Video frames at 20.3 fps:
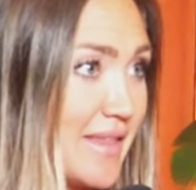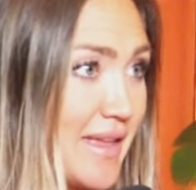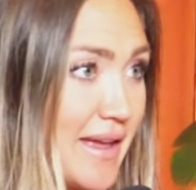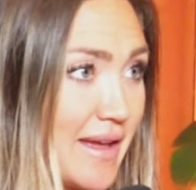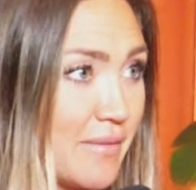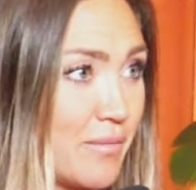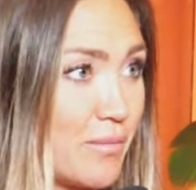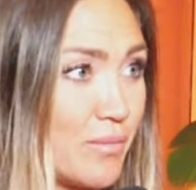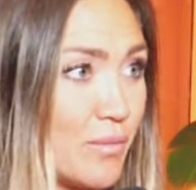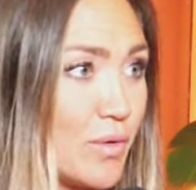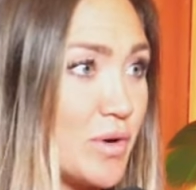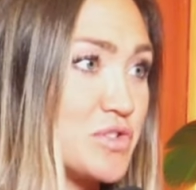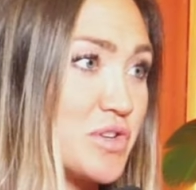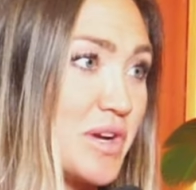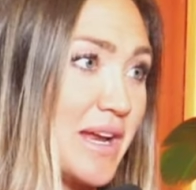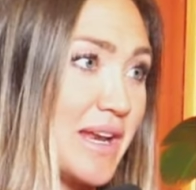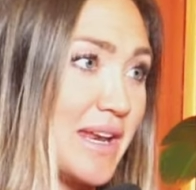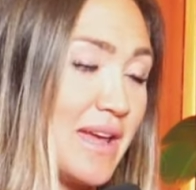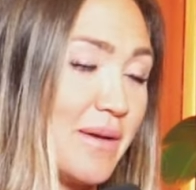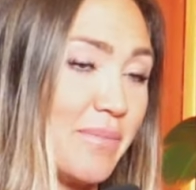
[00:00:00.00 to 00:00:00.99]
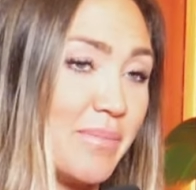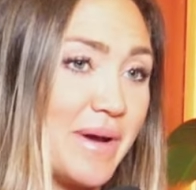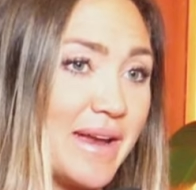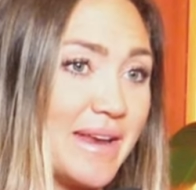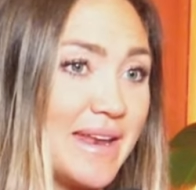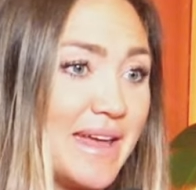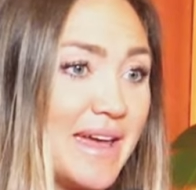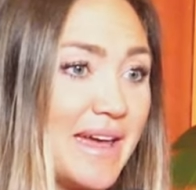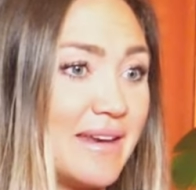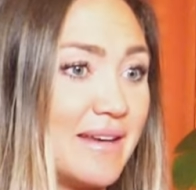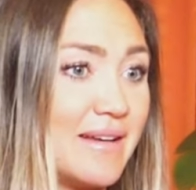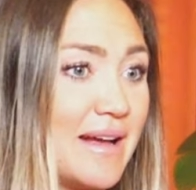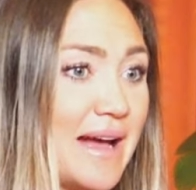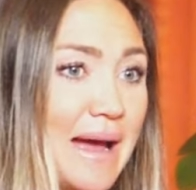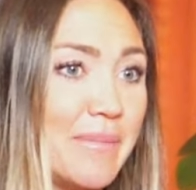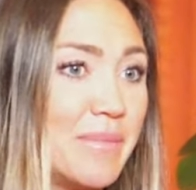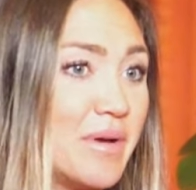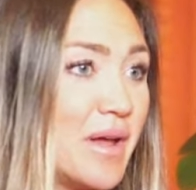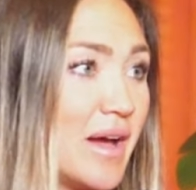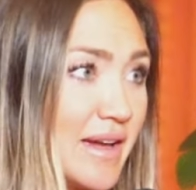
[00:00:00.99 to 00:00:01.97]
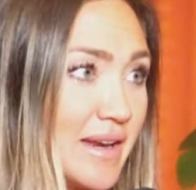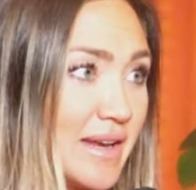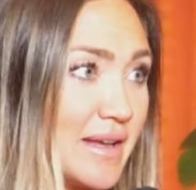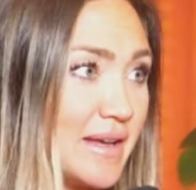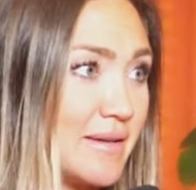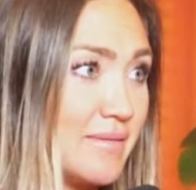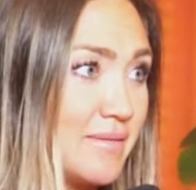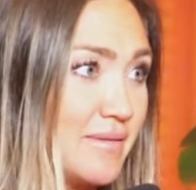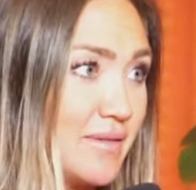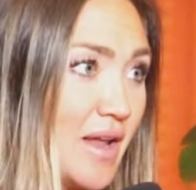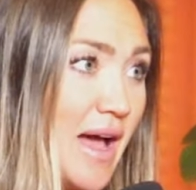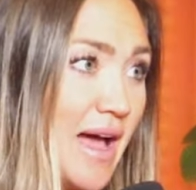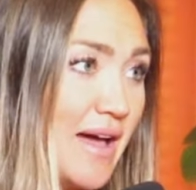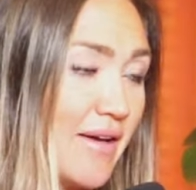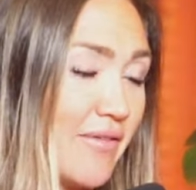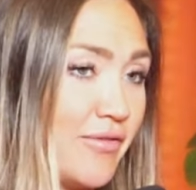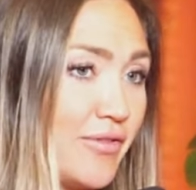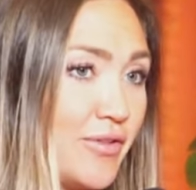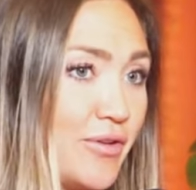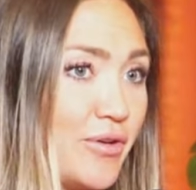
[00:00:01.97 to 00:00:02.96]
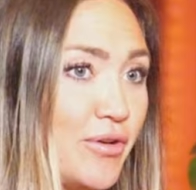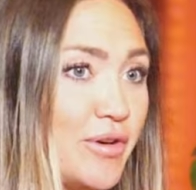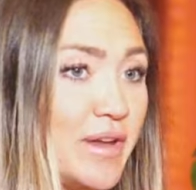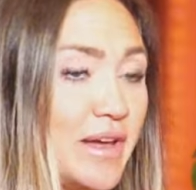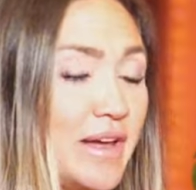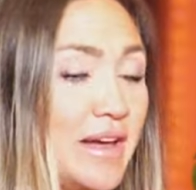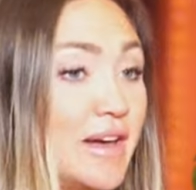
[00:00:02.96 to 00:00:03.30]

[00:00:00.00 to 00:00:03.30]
Like we're right. trying to get pregnant. Yeah, I'm no not gonna not have food.